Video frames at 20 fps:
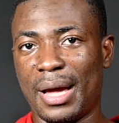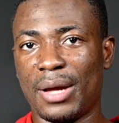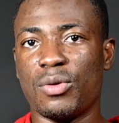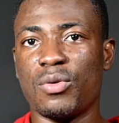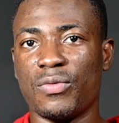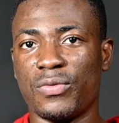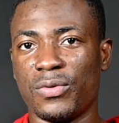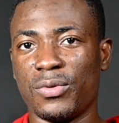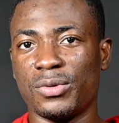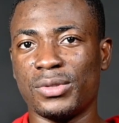
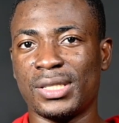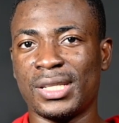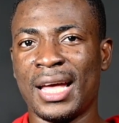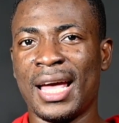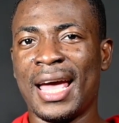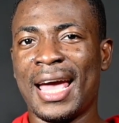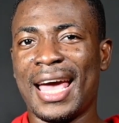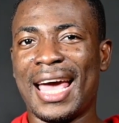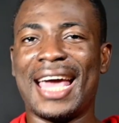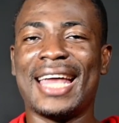microphones
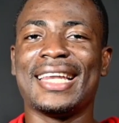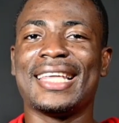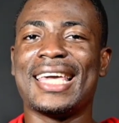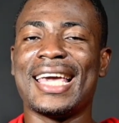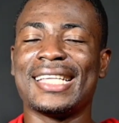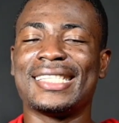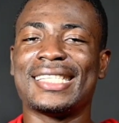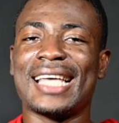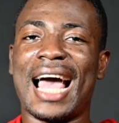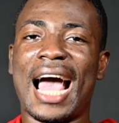and
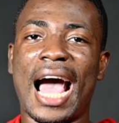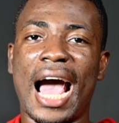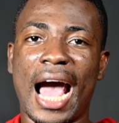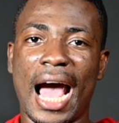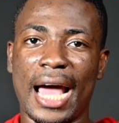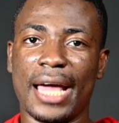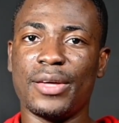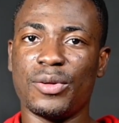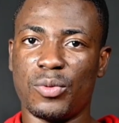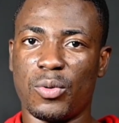get
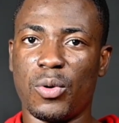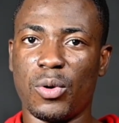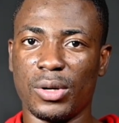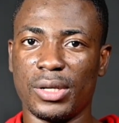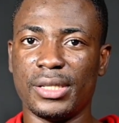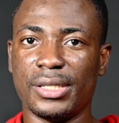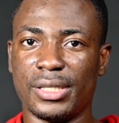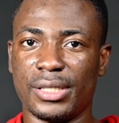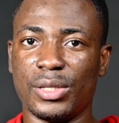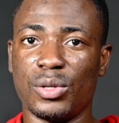high
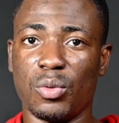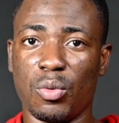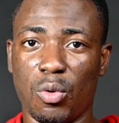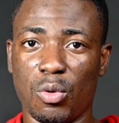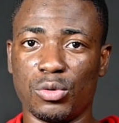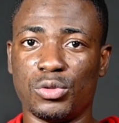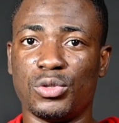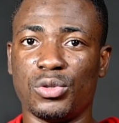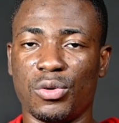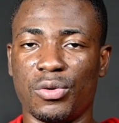quality
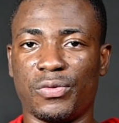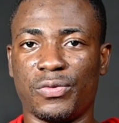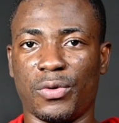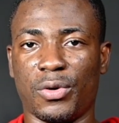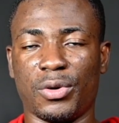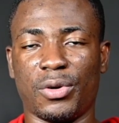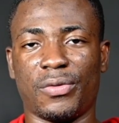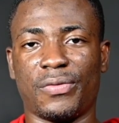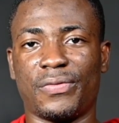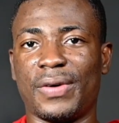audio
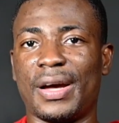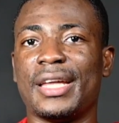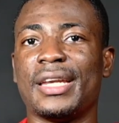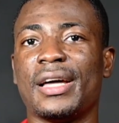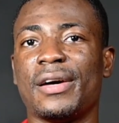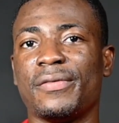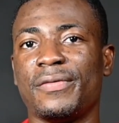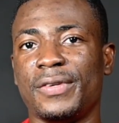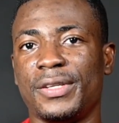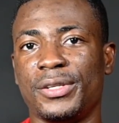for your
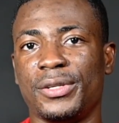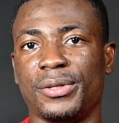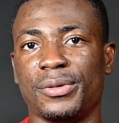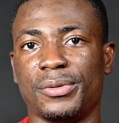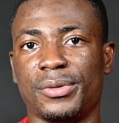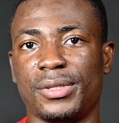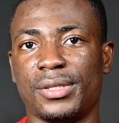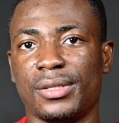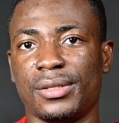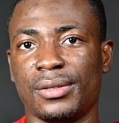final
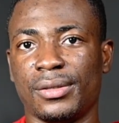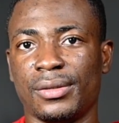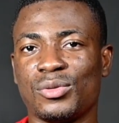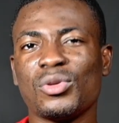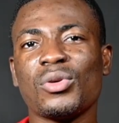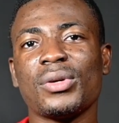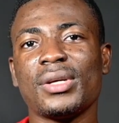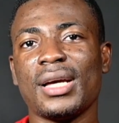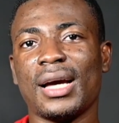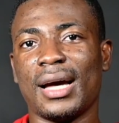videos.
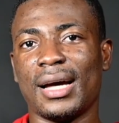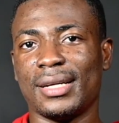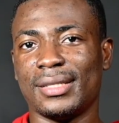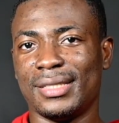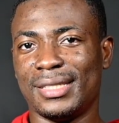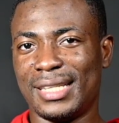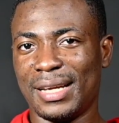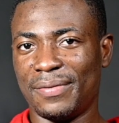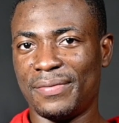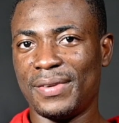So yeah,
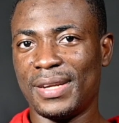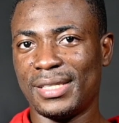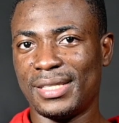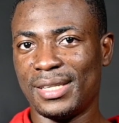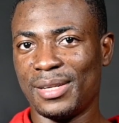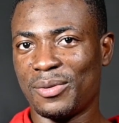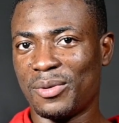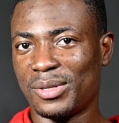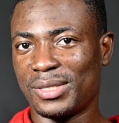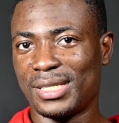
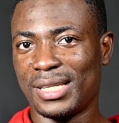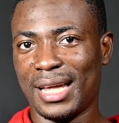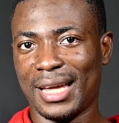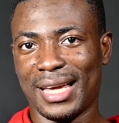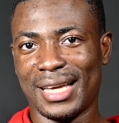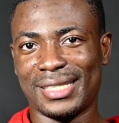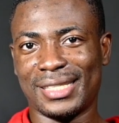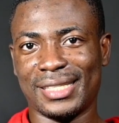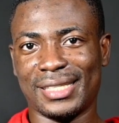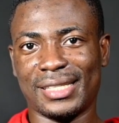definitely
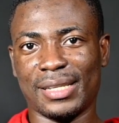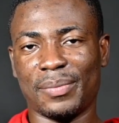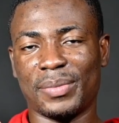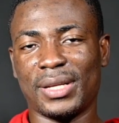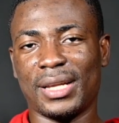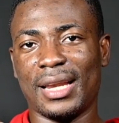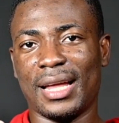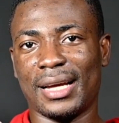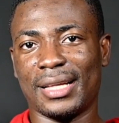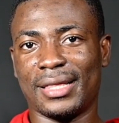consider getting
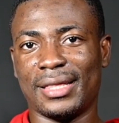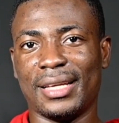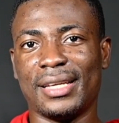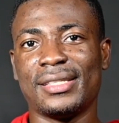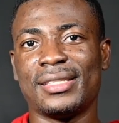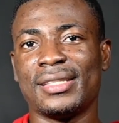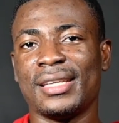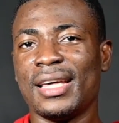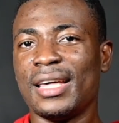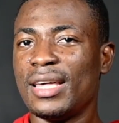something like
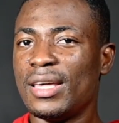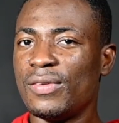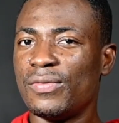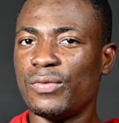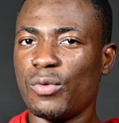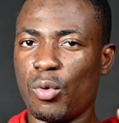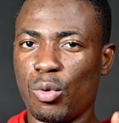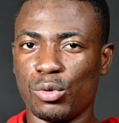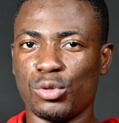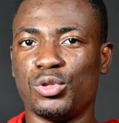this
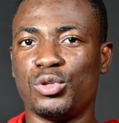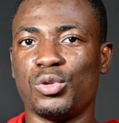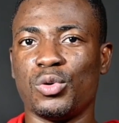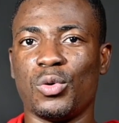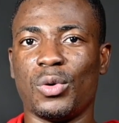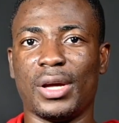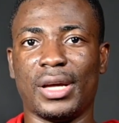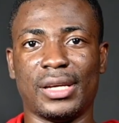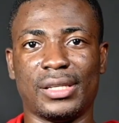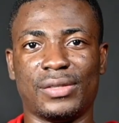if
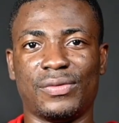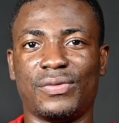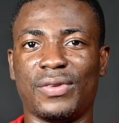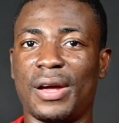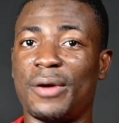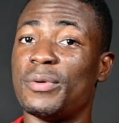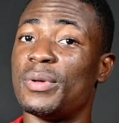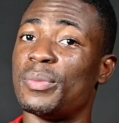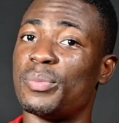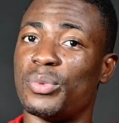audio is
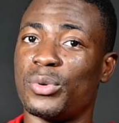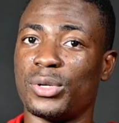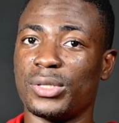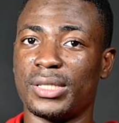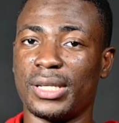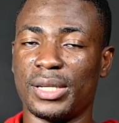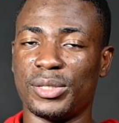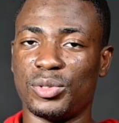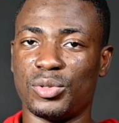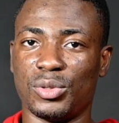very
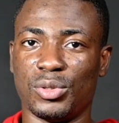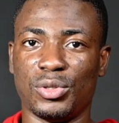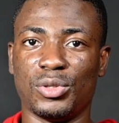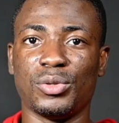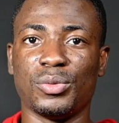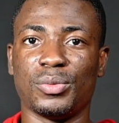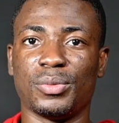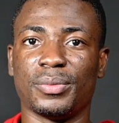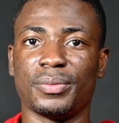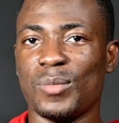important to
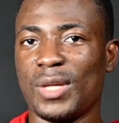you.